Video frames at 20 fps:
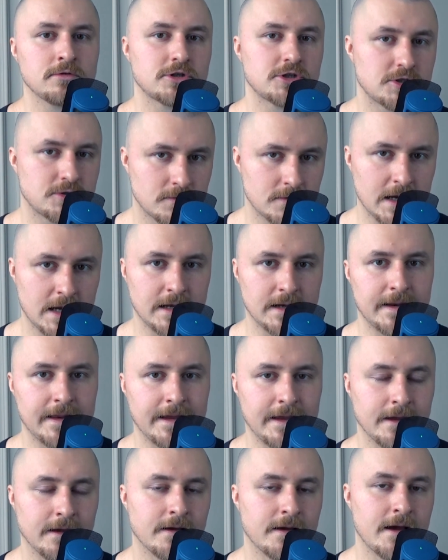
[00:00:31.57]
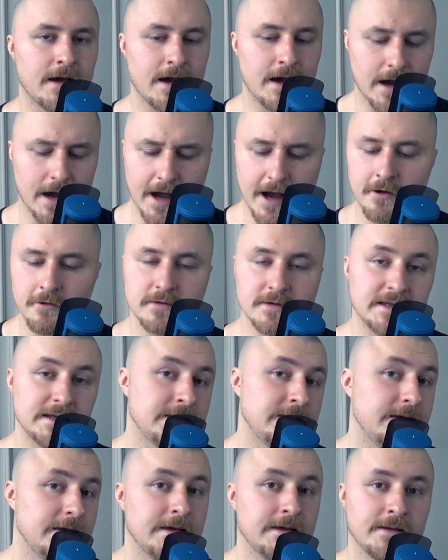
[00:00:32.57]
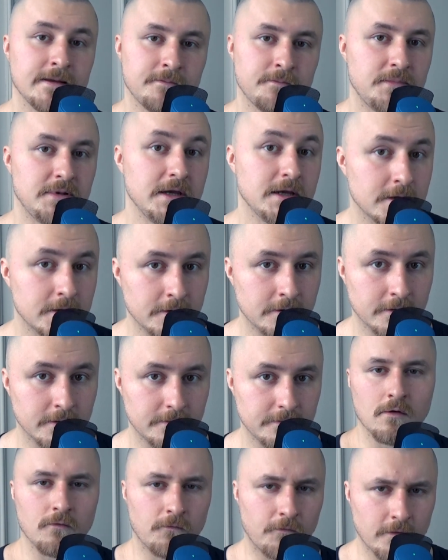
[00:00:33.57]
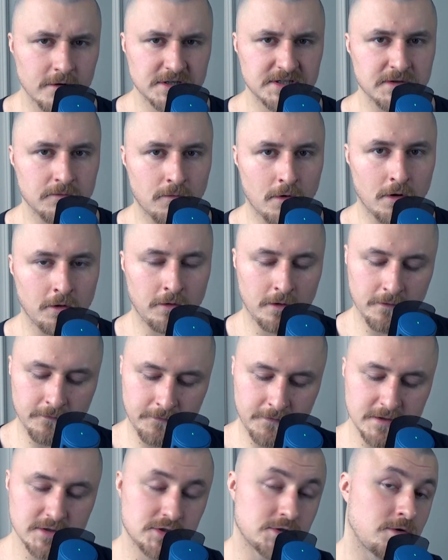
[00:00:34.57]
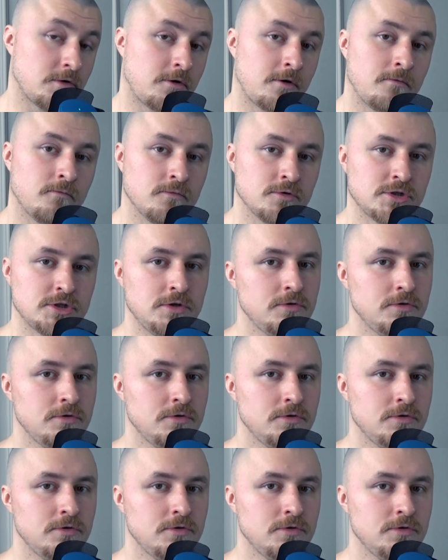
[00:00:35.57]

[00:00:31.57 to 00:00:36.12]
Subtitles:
training. How did it appear? First of all, this term was